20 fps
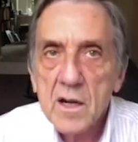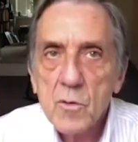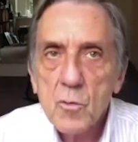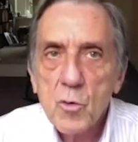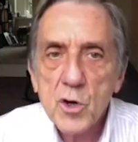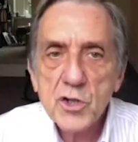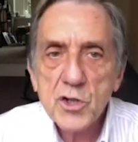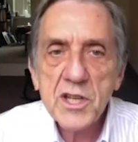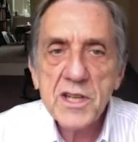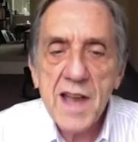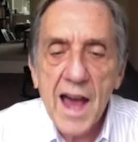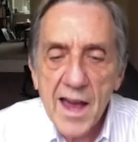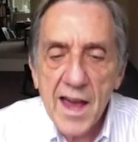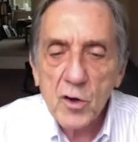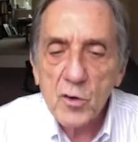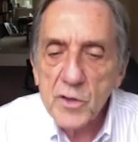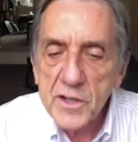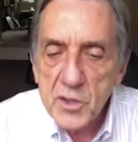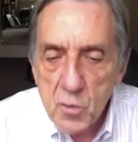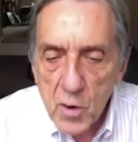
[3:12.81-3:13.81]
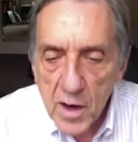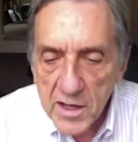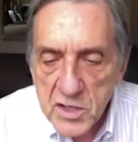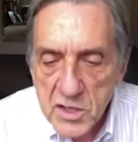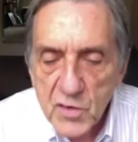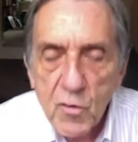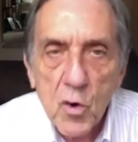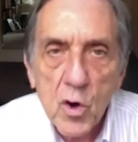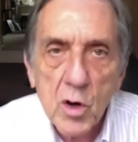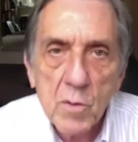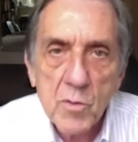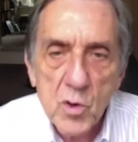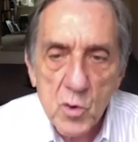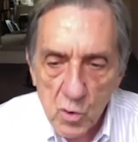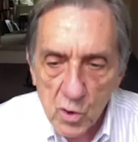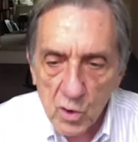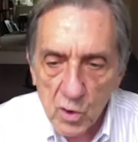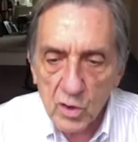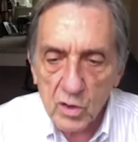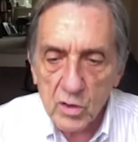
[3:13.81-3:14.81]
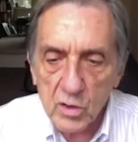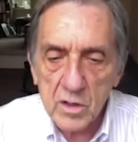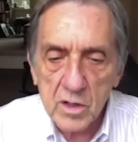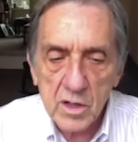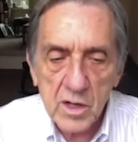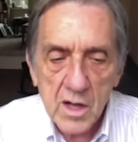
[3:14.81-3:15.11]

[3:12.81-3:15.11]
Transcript: where she not only transformed the role,